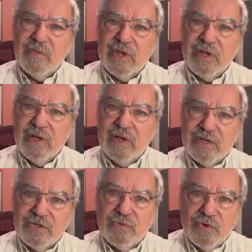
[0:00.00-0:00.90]
But
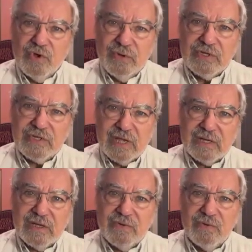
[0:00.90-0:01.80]
unless you know
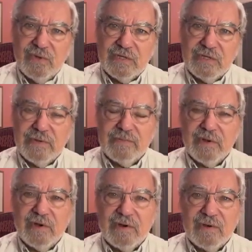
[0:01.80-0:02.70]
exactly who these
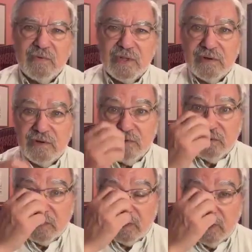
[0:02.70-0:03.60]
people are and what they're
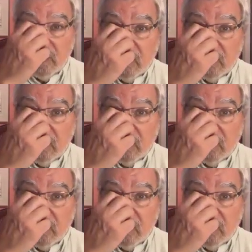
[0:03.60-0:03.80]
doing,